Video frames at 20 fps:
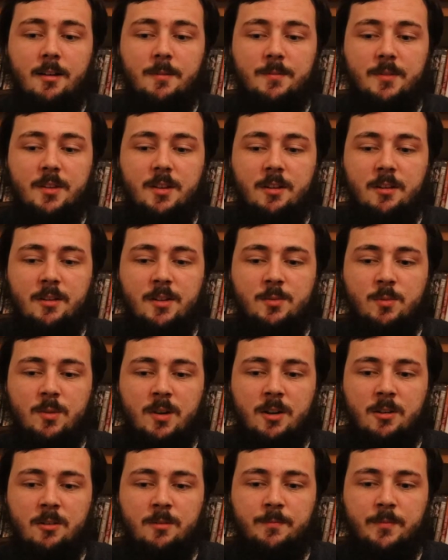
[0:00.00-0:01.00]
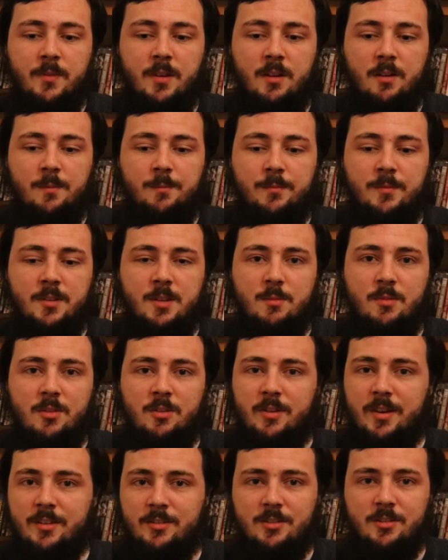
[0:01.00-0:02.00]
You know, as well, some of the
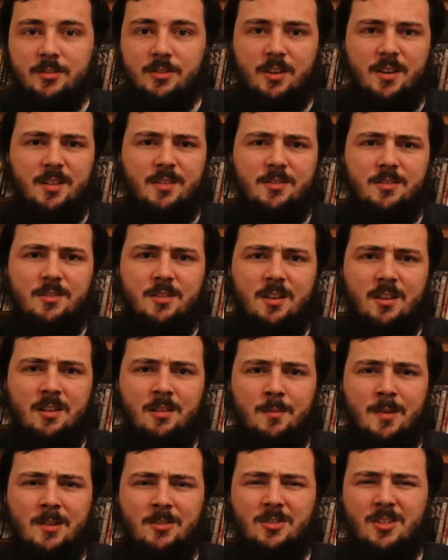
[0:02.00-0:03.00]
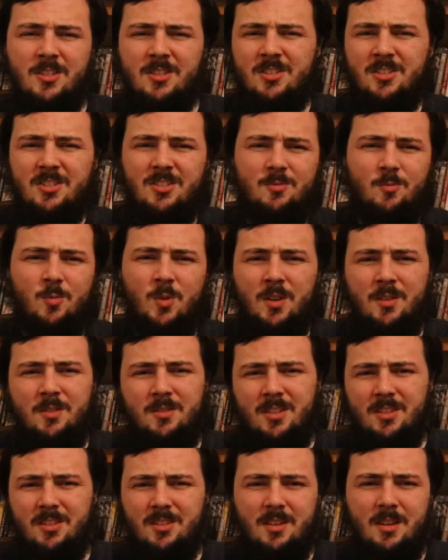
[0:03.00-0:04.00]
creature designs, and just
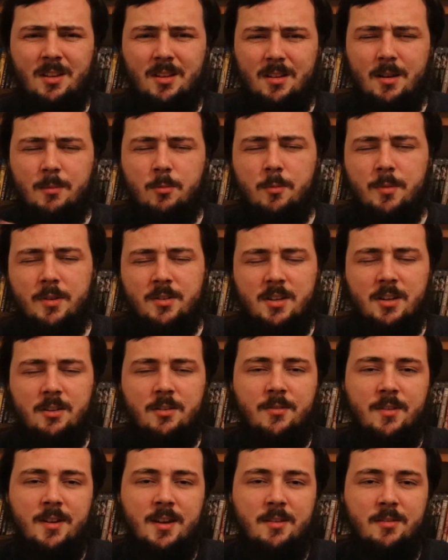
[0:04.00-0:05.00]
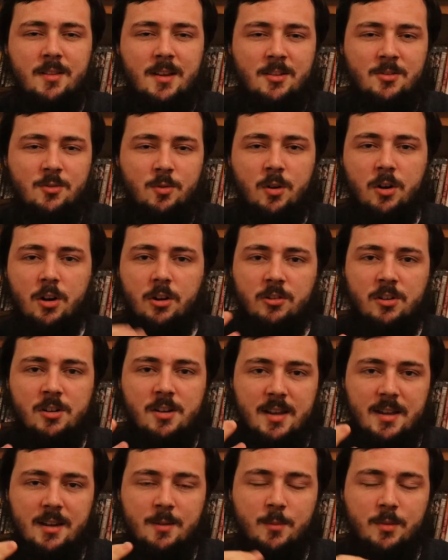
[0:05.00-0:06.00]
a couple bits here and there, the actual horror
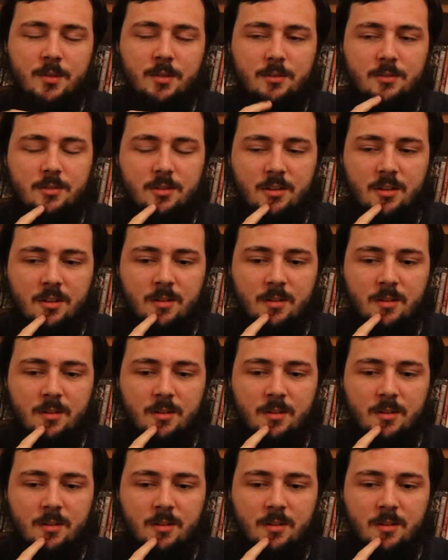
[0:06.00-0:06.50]
elements.